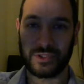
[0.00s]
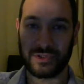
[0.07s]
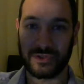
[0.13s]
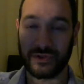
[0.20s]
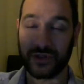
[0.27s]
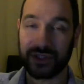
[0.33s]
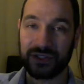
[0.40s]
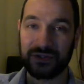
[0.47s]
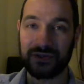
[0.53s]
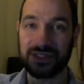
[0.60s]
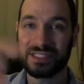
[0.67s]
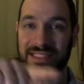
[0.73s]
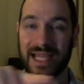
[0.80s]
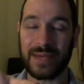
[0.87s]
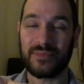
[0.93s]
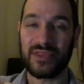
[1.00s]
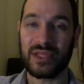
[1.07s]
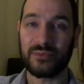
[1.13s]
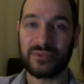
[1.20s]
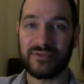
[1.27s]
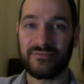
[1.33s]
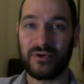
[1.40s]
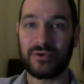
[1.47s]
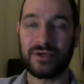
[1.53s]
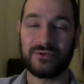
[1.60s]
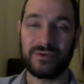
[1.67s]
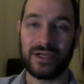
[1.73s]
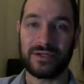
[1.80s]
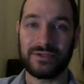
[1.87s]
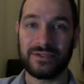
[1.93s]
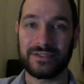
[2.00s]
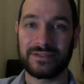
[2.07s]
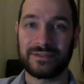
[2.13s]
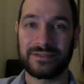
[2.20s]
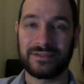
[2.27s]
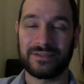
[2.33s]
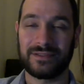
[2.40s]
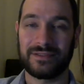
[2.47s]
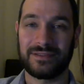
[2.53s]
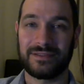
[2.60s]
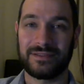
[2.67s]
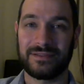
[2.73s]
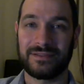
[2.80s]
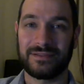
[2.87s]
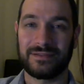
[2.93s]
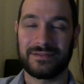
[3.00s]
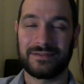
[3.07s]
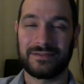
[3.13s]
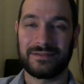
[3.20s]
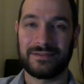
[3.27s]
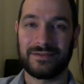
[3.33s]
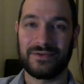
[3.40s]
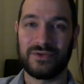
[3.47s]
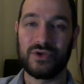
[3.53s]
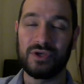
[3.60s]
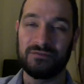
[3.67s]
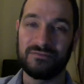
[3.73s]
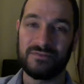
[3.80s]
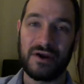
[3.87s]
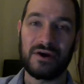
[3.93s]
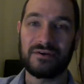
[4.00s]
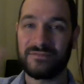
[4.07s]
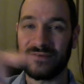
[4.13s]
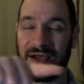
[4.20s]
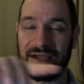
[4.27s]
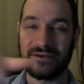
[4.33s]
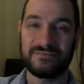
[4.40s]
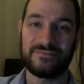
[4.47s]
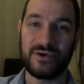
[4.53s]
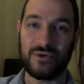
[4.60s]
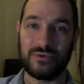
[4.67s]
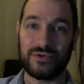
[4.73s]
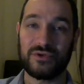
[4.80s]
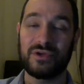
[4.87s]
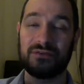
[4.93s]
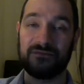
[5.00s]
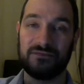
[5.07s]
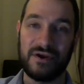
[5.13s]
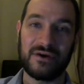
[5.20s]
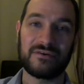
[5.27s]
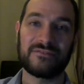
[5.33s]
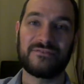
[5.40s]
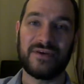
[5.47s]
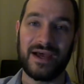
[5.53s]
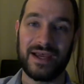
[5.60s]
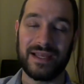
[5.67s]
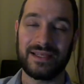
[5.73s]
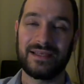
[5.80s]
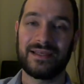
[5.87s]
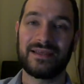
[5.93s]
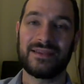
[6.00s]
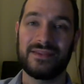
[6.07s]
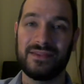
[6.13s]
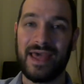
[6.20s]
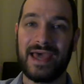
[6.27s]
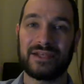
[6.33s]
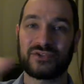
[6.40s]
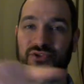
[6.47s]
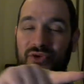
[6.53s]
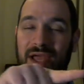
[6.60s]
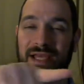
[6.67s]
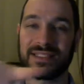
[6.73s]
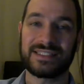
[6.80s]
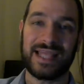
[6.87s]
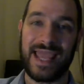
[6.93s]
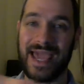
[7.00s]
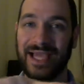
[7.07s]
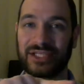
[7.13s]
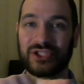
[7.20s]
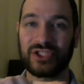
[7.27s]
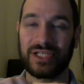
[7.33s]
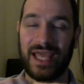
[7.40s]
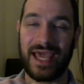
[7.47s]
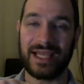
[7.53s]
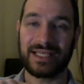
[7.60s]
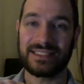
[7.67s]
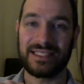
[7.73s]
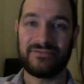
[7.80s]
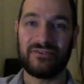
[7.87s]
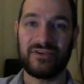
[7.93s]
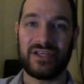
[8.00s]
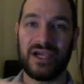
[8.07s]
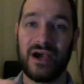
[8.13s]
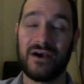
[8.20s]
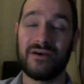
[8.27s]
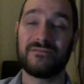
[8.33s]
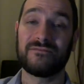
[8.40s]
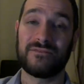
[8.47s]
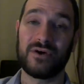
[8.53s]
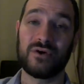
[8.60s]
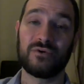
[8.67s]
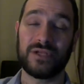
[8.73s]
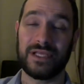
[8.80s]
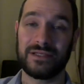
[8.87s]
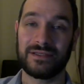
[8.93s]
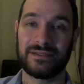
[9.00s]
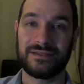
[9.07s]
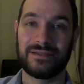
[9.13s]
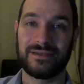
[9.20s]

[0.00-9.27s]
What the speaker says: You could do the same thing with the voting record. You could verify a vote. You could verify that transaction activity of voting.